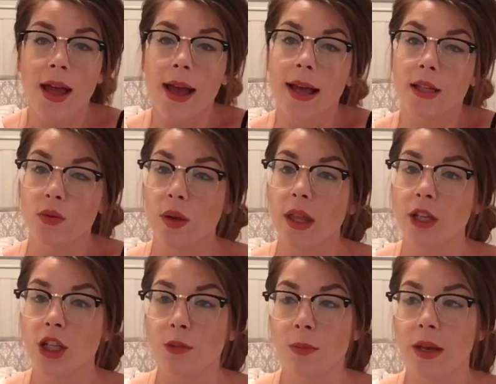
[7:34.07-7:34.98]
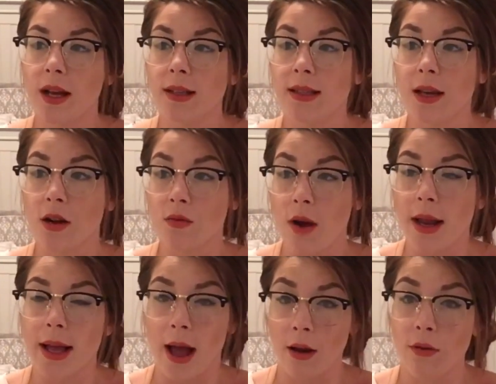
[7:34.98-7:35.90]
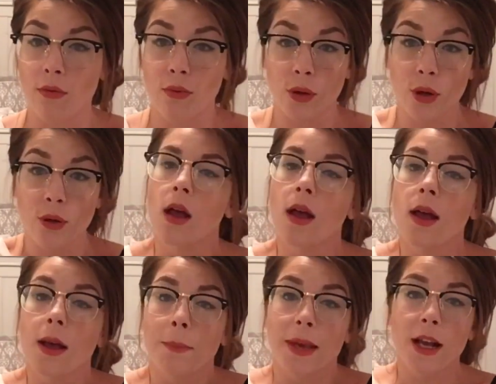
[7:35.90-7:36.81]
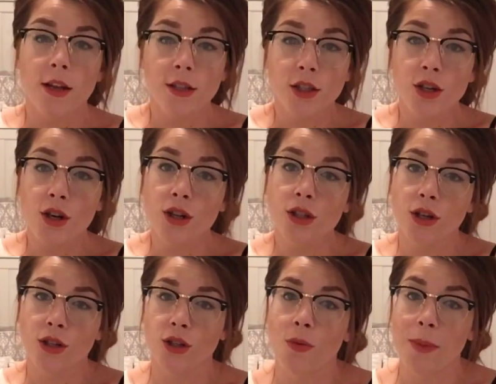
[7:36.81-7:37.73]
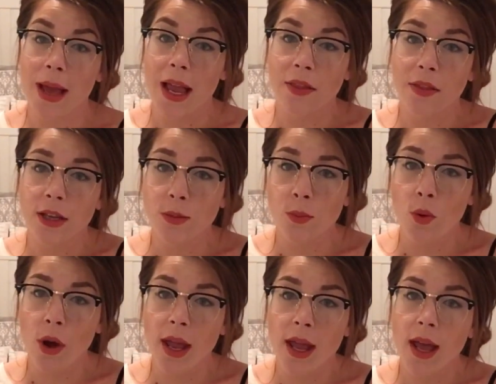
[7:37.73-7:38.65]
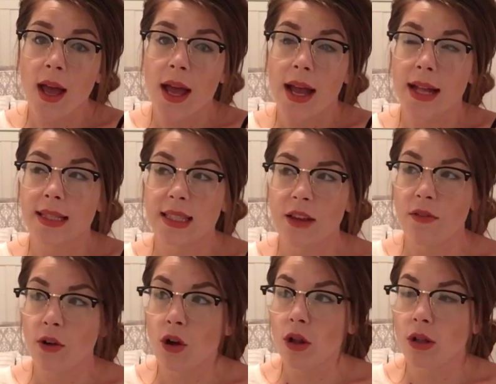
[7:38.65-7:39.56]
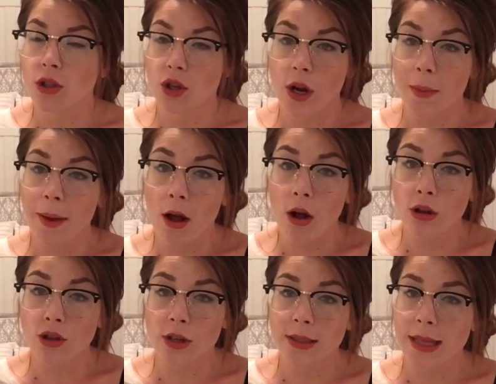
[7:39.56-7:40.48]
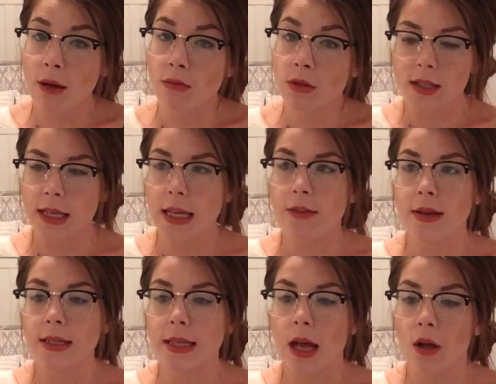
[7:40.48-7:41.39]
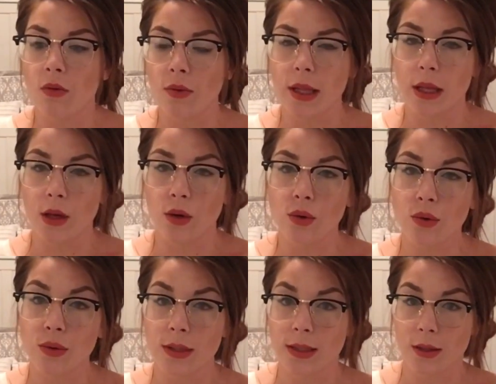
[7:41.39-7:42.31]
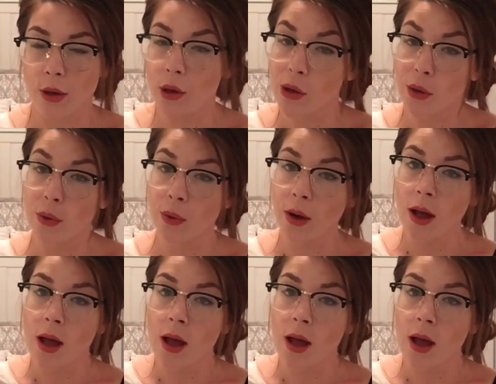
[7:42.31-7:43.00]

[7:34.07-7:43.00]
It's really just because they're running out of room. Because the girls are so big at this point, it's difficult during my ultrasound to even tell really who's who.